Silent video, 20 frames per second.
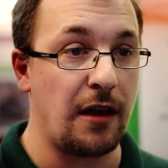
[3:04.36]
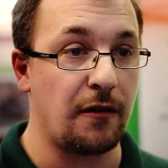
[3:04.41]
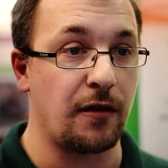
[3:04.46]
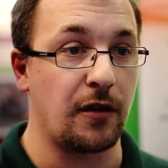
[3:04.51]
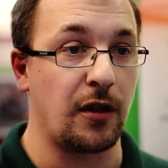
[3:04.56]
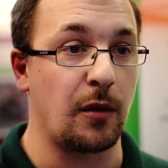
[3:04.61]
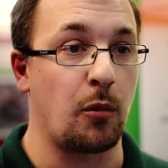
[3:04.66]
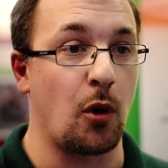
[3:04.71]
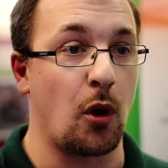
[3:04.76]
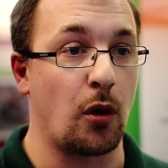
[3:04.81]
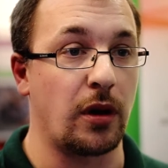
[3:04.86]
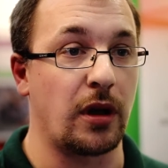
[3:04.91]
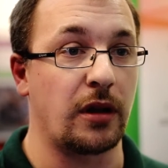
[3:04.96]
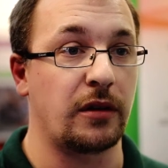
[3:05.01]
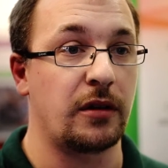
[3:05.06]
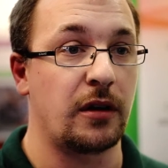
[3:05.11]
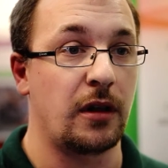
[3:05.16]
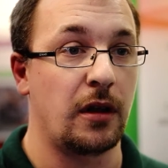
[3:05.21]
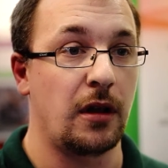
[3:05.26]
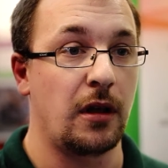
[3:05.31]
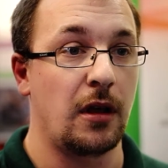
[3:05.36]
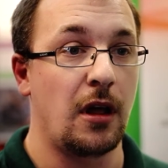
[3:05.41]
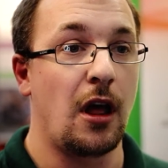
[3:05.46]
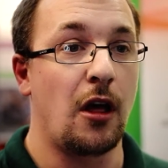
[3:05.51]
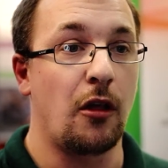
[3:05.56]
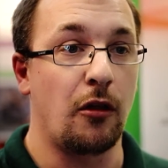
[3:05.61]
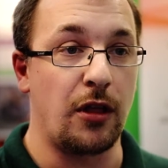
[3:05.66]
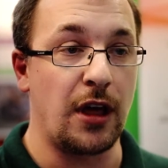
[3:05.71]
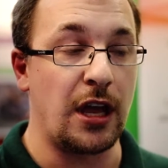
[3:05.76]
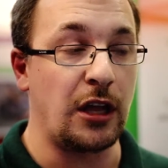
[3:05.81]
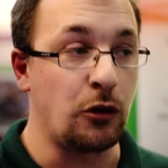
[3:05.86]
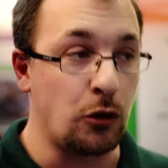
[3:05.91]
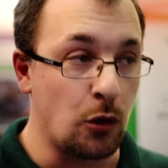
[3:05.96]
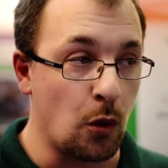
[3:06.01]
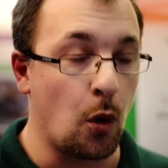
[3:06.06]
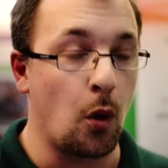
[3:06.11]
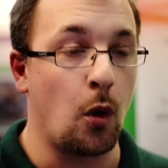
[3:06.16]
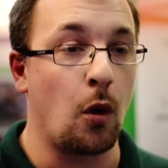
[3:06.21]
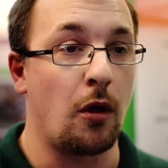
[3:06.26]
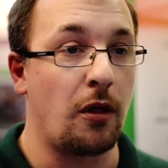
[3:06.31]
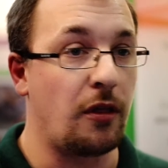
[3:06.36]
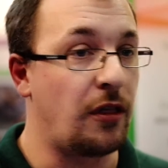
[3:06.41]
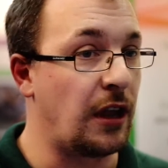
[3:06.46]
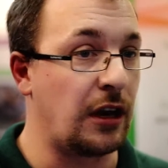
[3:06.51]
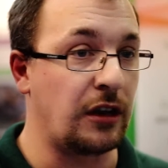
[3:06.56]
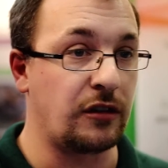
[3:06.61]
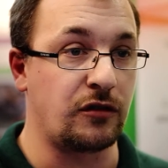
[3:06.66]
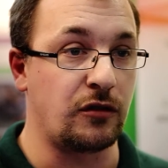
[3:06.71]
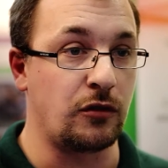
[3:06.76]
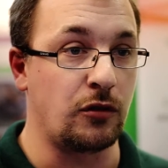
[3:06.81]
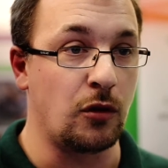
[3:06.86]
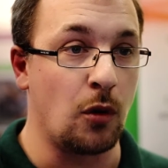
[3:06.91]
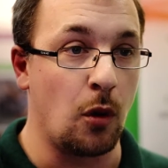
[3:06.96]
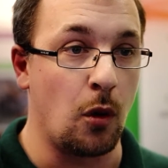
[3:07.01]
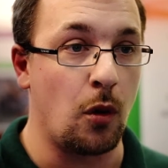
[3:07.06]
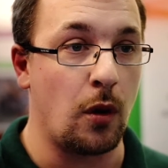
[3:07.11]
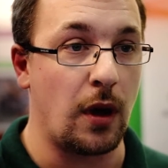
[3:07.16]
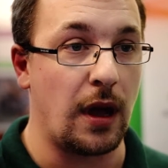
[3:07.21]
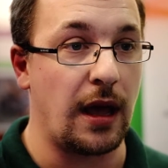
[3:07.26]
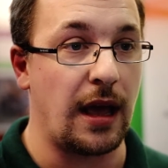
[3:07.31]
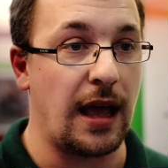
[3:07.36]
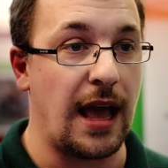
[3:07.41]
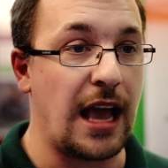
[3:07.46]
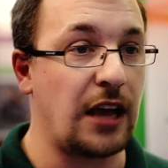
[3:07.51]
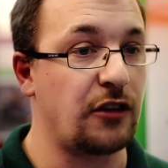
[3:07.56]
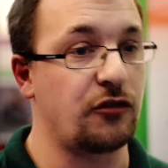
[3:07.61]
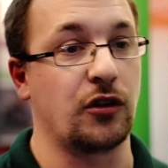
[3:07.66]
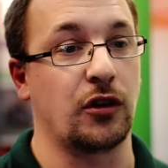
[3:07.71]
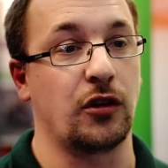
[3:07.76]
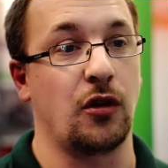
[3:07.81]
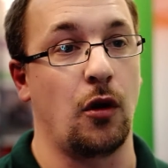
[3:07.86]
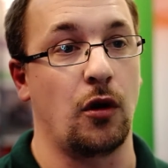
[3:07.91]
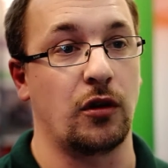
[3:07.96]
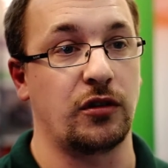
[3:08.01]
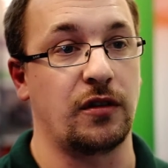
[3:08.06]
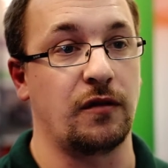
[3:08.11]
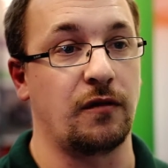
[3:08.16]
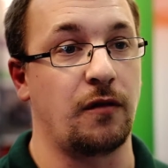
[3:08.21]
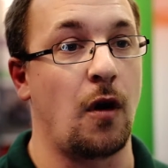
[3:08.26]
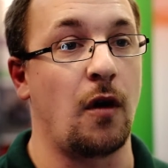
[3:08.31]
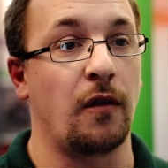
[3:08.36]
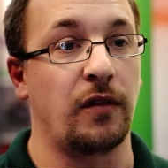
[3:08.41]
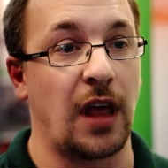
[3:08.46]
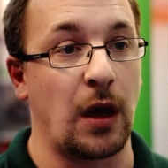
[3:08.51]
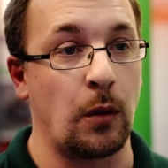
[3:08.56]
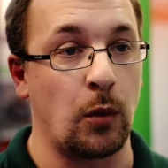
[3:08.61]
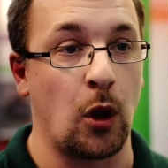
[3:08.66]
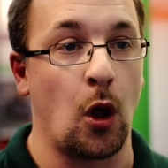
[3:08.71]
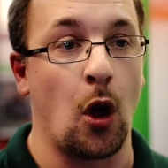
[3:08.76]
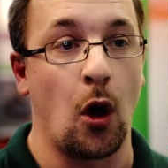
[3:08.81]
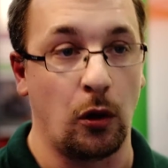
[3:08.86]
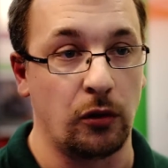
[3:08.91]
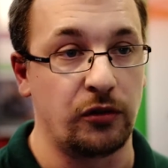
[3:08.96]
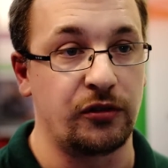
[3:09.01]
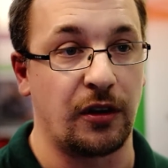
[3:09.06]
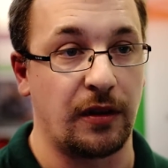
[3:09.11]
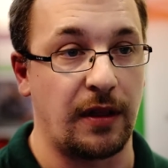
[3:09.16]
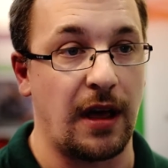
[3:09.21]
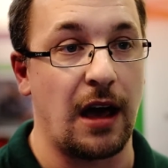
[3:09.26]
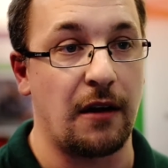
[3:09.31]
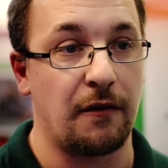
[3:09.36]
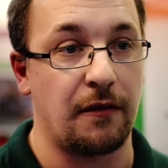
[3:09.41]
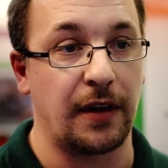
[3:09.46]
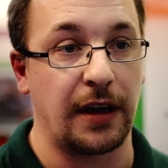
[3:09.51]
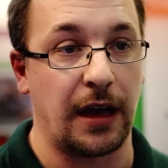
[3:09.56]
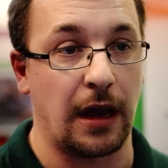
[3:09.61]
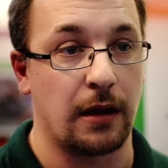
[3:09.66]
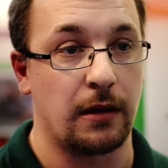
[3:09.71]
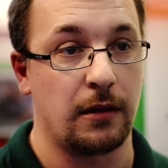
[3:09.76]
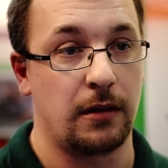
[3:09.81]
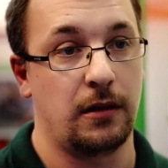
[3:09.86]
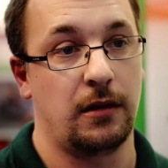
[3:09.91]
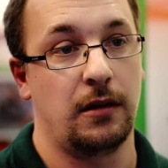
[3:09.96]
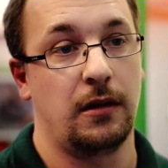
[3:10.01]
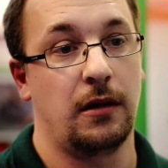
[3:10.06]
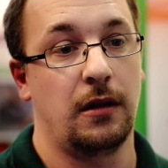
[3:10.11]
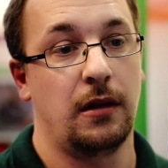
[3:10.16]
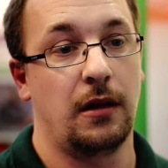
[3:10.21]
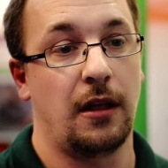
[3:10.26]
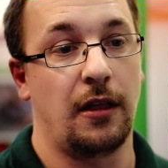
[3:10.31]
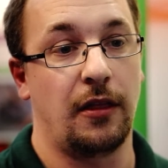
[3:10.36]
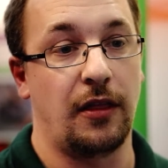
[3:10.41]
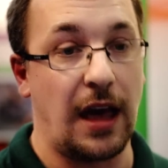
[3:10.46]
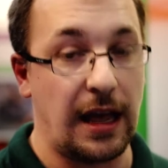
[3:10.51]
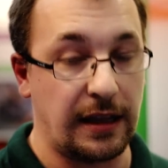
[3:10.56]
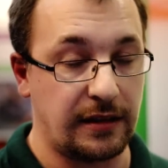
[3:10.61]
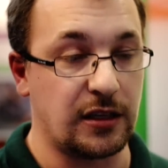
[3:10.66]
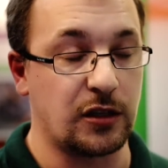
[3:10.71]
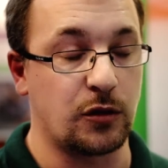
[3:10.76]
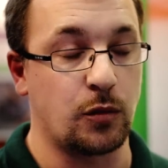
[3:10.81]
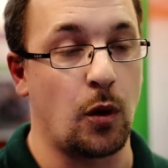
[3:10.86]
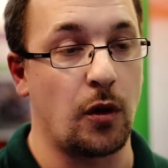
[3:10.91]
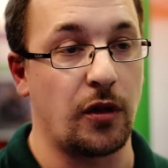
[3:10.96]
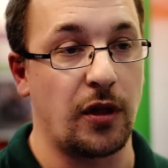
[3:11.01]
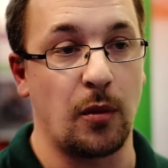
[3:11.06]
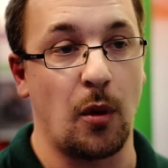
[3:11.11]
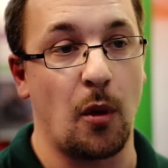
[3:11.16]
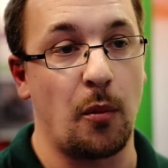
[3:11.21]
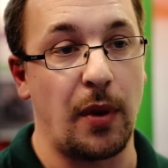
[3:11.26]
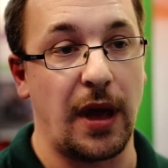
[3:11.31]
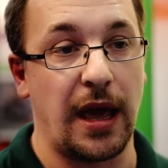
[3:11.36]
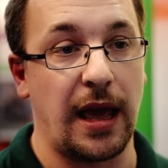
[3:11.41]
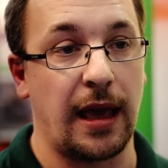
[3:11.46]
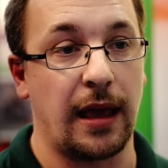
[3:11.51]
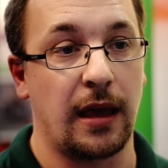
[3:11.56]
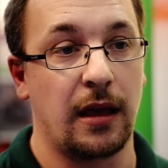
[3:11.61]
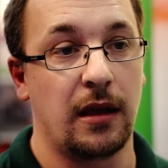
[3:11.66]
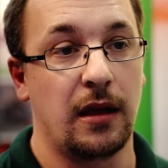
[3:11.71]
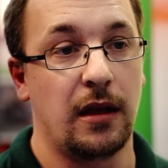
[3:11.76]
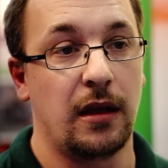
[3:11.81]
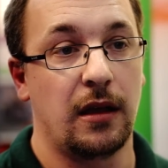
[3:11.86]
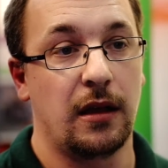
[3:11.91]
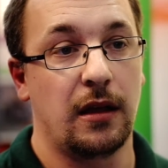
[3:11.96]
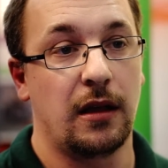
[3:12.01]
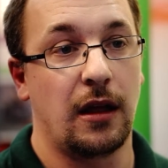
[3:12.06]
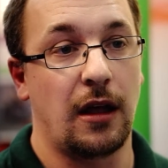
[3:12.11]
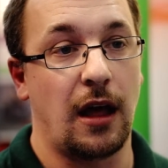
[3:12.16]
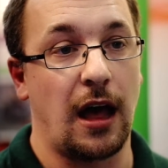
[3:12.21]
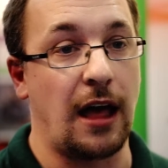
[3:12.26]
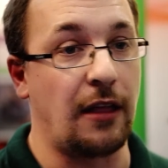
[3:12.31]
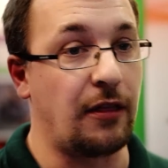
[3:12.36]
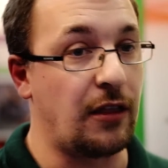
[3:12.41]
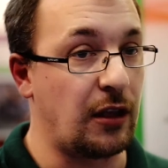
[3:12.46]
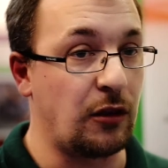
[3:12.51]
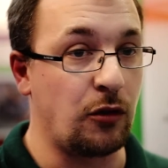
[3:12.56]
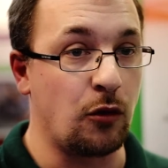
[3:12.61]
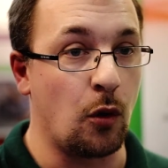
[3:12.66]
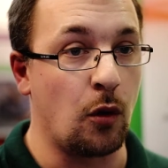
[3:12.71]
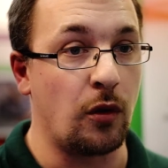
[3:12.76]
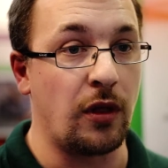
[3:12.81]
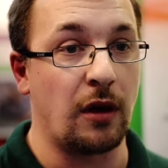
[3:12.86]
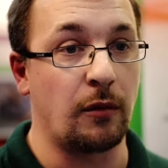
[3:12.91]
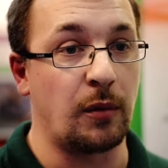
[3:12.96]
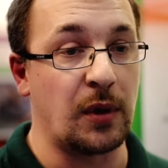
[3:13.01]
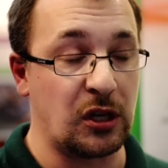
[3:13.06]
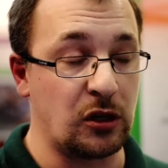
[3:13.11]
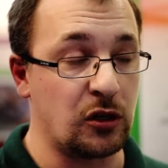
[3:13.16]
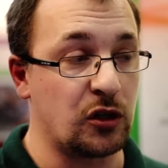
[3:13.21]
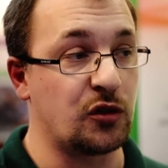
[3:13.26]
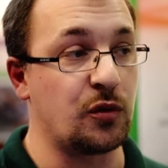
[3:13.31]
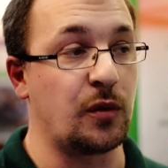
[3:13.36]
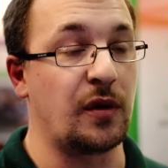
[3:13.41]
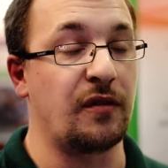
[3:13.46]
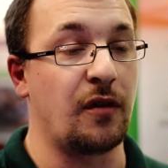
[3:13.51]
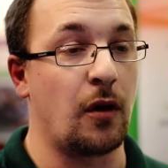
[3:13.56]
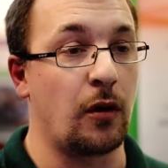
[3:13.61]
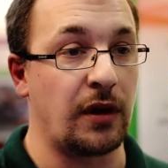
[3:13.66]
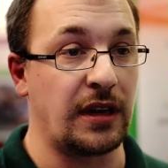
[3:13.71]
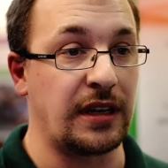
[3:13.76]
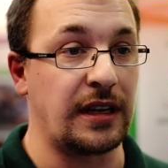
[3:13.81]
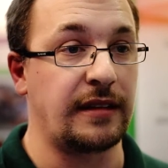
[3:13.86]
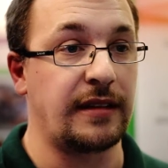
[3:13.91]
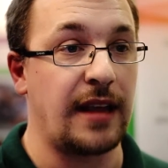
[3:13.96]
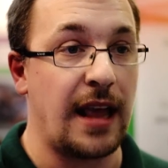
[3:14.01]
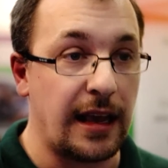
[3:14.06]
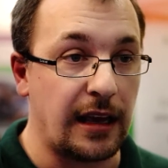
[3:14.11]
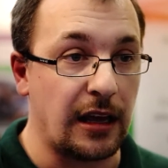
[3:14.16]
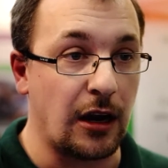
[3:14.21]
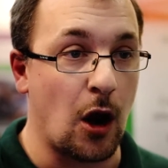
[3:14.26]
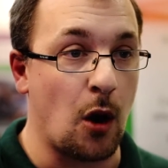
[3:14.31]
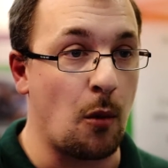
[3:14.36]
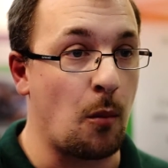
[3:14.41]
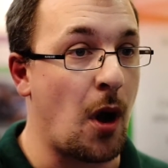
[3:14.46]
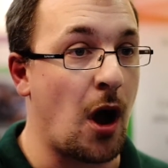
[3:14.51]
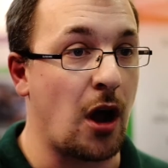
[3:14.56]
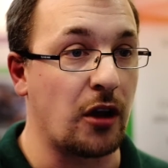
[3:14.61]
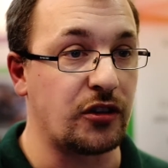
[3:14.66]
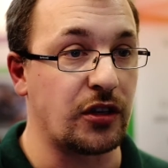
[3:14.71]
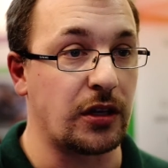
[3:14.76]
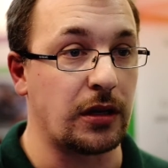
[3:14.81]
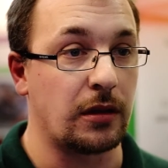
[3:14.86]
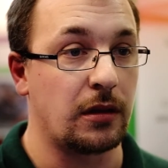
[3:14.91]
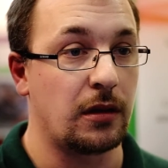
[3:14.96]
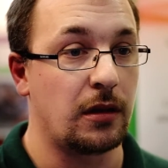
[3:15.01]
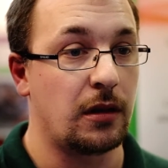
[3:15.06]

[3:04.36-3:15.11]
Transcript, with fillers: for the product, they know there is no extra cost involved that will alter that figure. That is what they will pay. And they know that because we've already taken our margin,